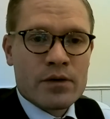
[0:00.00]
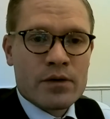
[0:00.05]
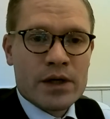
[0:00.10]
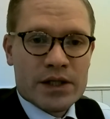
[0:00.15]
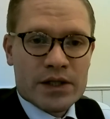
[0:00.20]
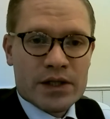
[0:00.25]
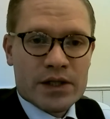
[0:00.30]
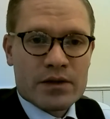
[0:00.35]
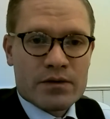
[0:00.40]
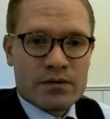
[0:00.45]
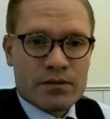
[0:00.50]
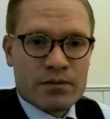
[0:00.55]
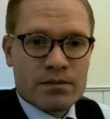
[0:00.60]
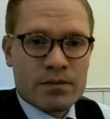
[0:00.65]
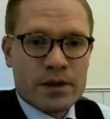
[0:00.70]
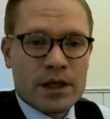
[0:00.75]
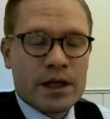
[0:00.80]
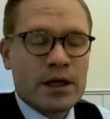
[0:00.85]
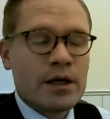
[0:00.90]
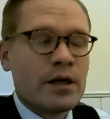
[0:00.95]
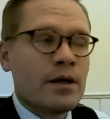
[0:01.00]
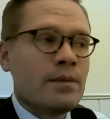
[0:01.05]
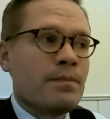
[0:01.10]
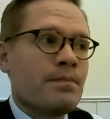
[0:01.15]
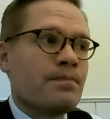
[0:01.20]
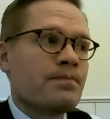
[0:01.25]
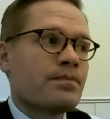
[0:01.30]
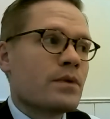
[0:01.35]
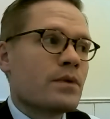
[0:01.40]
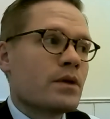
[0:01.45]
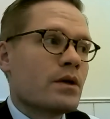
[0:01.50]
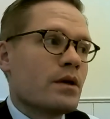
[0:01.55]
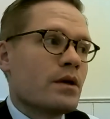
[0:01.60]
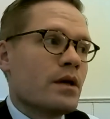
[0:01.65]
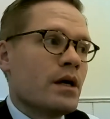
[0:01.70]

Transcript: that risks um,